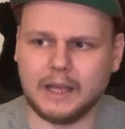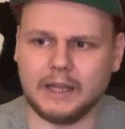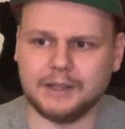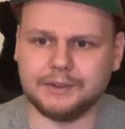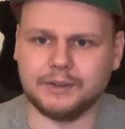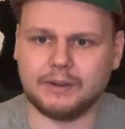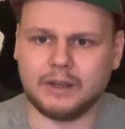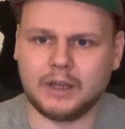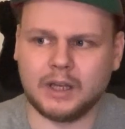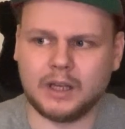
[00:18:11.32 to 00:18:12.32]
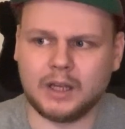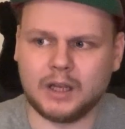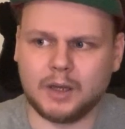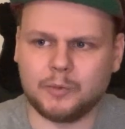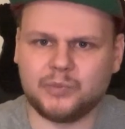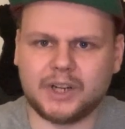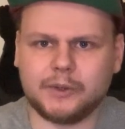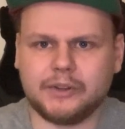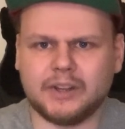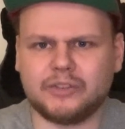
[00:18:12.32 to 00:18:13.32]
And
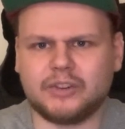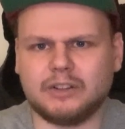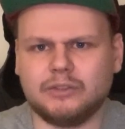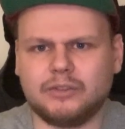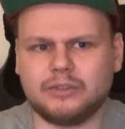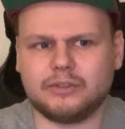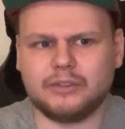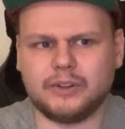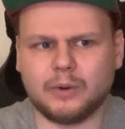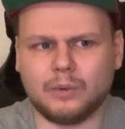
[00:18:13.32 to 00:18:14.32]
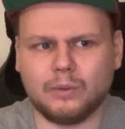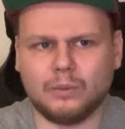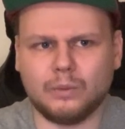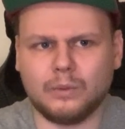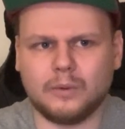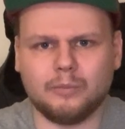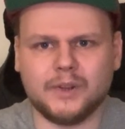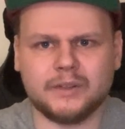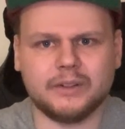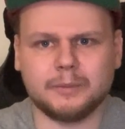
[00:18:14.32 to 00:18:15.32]
piracy has changed the whole
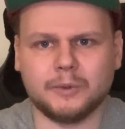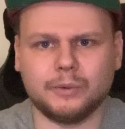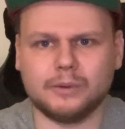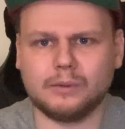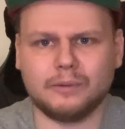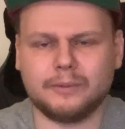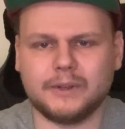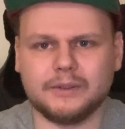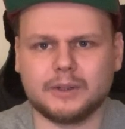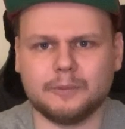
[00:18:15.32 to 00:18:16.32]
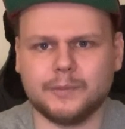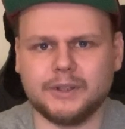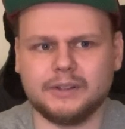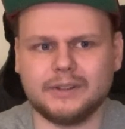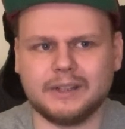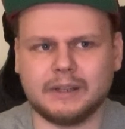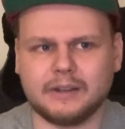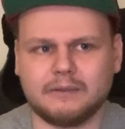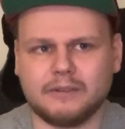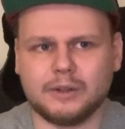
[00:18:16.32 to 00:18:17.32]
business model of these companies, and
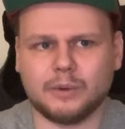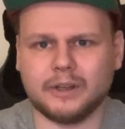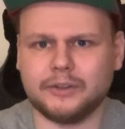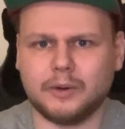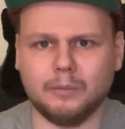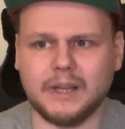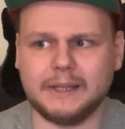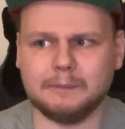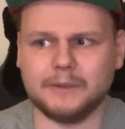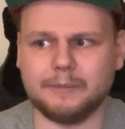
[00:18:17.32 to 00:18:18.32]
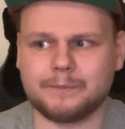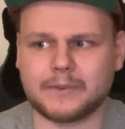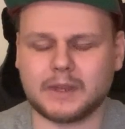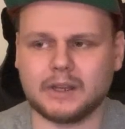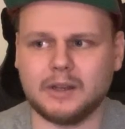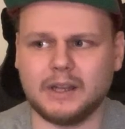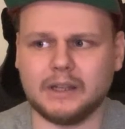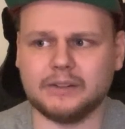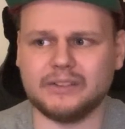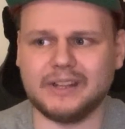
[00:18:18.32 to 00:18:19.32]
I don't blame them.
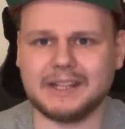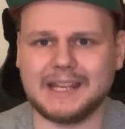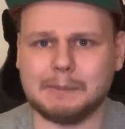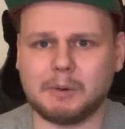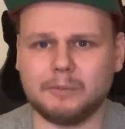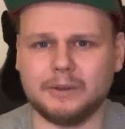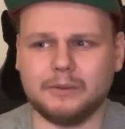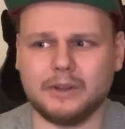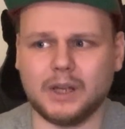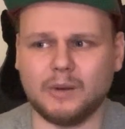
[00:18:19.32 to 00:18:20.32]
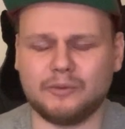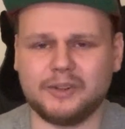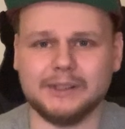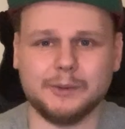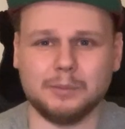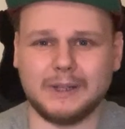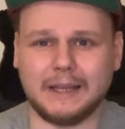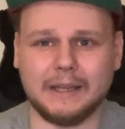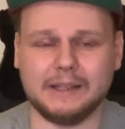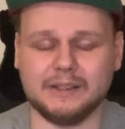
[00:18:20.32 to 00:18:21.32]
And they came up with free to
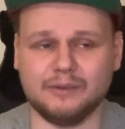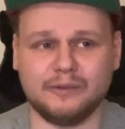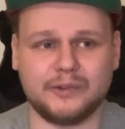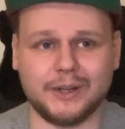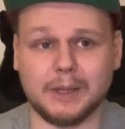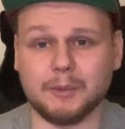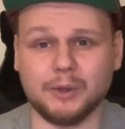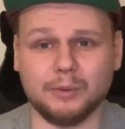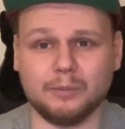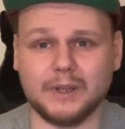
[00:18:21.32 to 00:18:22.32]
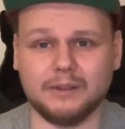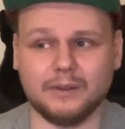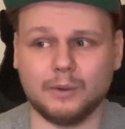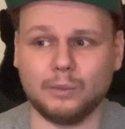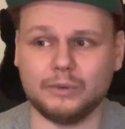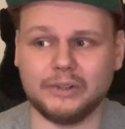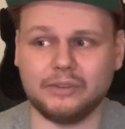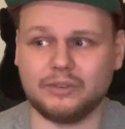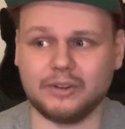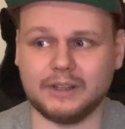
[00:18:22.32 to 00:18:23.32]
play and freemium and all
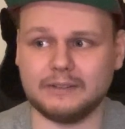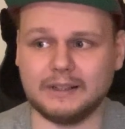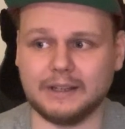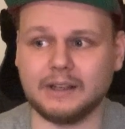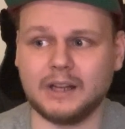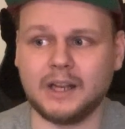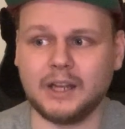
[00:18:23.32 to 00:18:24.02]
this shit. Like,